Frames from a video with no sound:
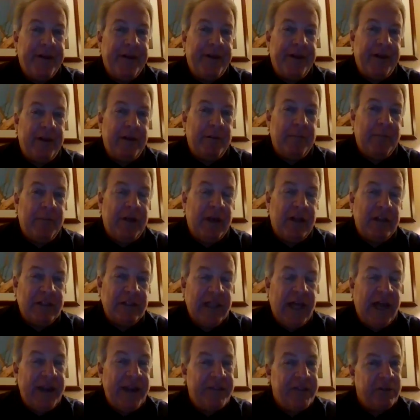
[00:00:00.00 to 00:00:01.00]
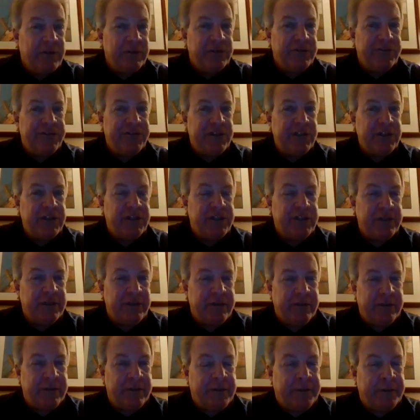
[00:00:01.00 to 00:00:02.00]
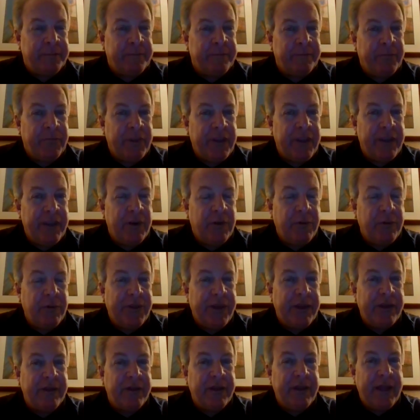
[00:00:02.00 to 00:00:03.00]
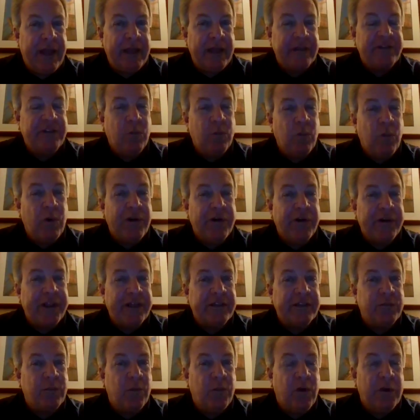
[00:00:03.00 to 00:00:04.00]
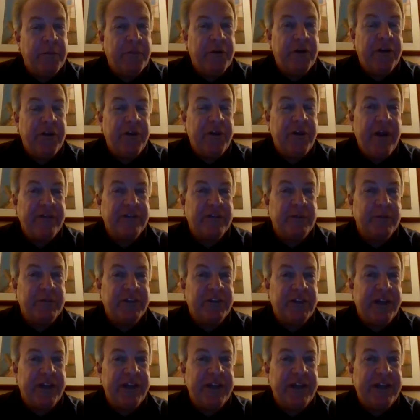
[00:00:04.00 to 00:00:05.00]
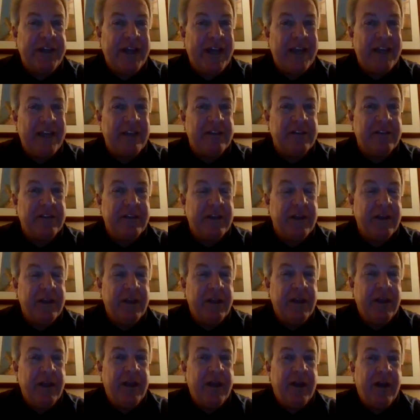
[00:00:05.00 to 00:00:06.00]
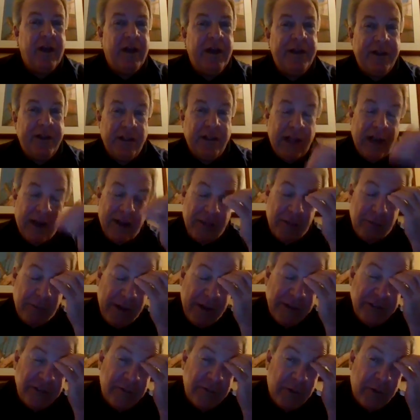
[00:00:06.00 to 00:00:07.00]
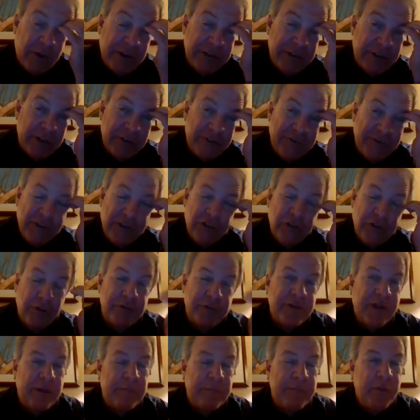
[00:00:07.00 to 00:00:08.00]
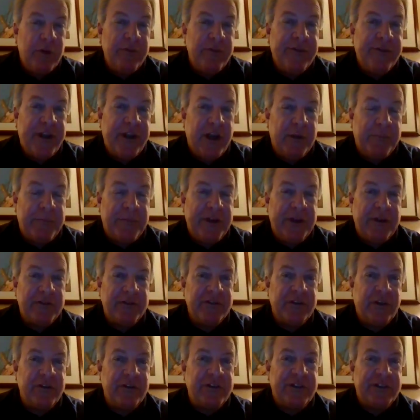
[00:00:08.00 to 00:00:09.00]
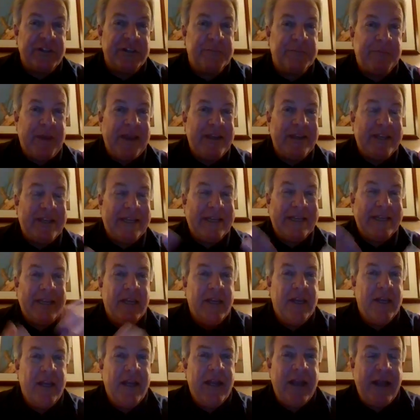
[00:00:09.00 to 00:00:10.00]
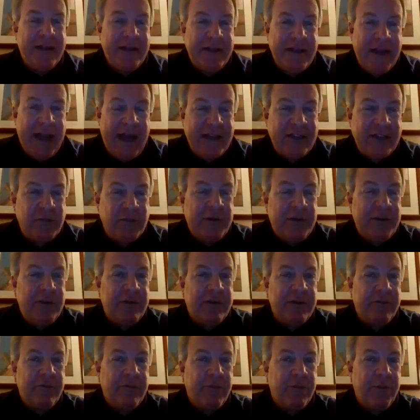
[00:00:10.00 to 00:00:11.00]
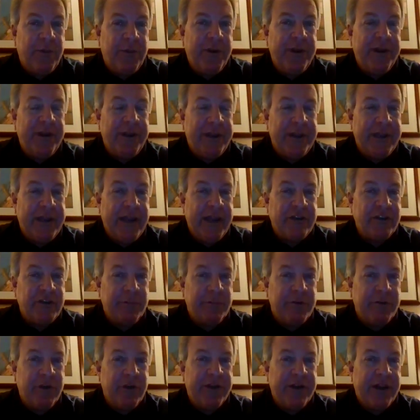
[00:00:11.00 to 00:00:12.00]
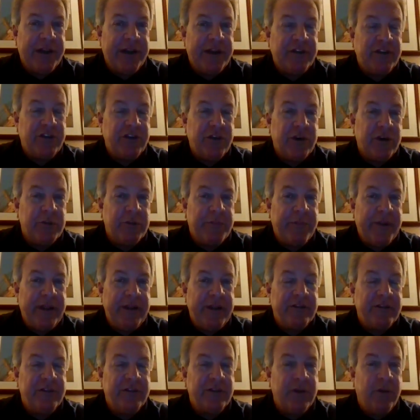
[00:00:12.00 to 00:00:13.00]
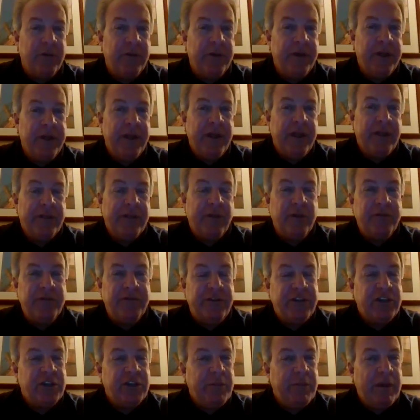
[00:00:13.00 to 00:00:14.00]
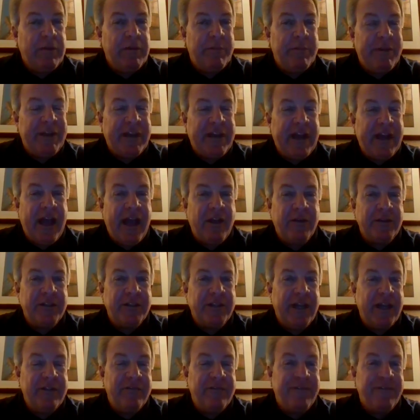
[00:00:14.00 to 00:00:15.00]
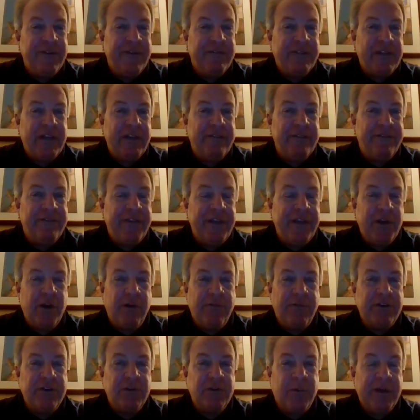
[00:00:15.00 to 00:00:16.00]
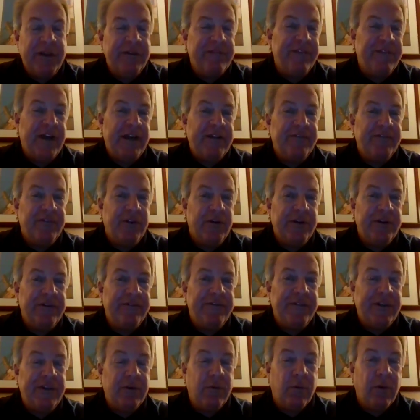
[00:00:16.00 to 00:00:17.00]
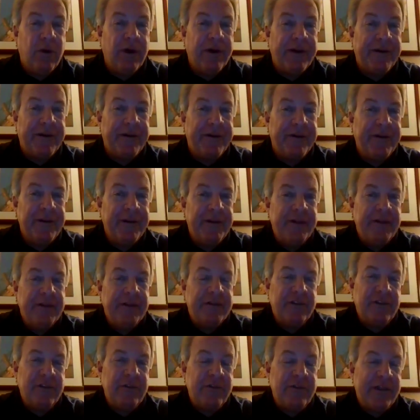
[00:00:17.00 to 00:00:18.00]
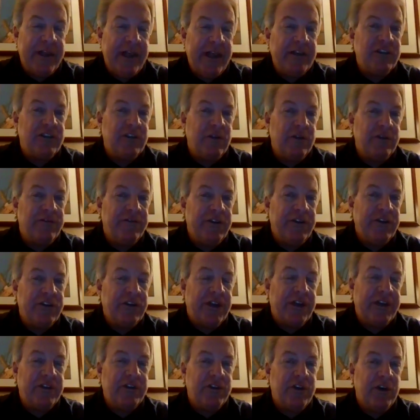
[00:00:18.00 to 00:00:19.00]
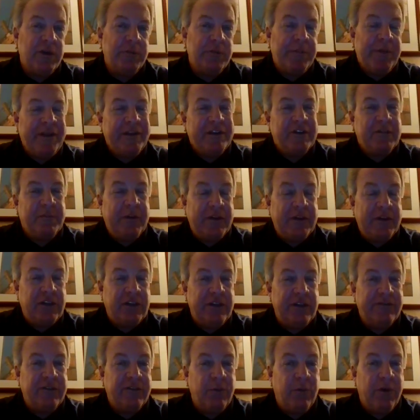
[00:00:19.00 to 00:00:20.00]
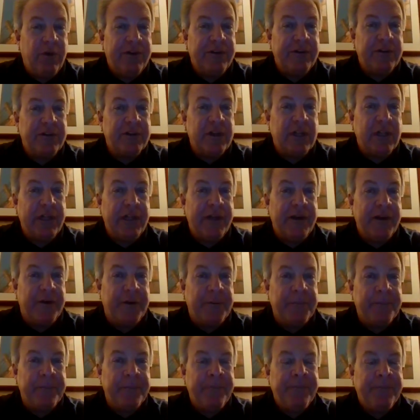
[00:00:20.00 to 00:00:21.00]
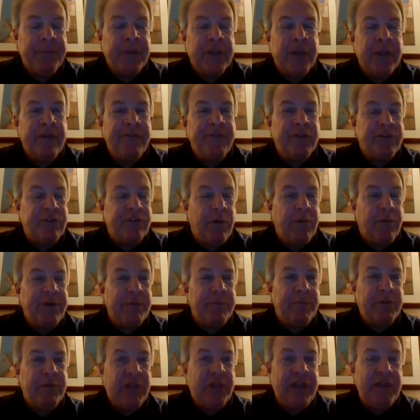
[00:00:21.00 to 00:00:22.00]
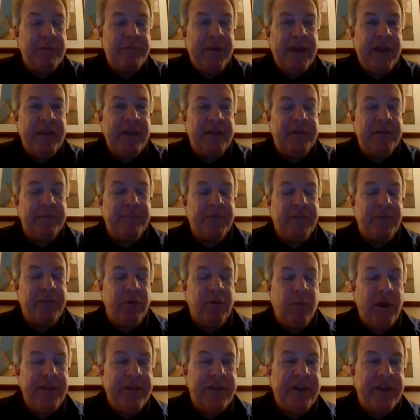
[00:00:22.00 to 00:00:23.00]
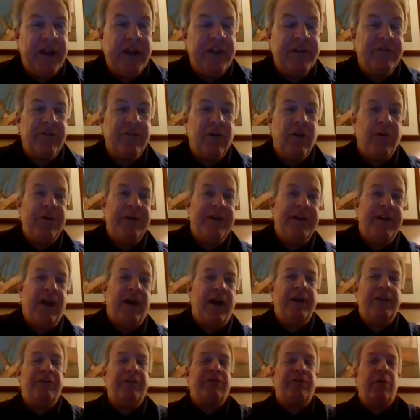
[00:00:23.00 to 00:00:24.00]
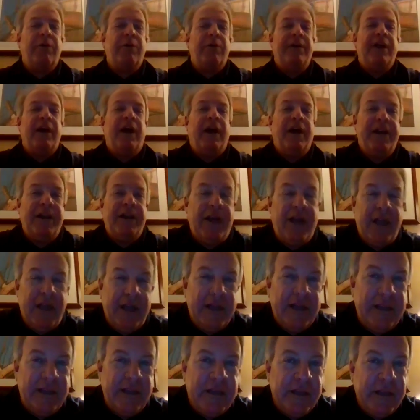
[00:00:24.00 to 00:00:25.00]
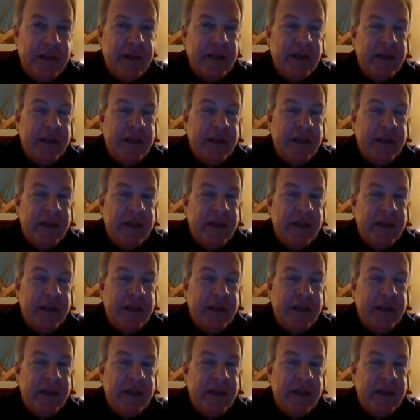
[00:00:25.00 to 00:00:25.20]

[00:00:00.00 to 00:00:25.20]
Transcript: A lot of those fish, you know, as the water gets warmer and you have some sunny days on a lot of the reservoirs, those fish will start moving up and they'll start suspending. And that's when you can really catch them good on a jerkbait. So those fish will maybe be down 10, 15 feet over 25, 30 feet of water. So you can catch those fish on a jerkbait, especially if the water's clear. If you're throwing a blade bait, the way that I throw it on a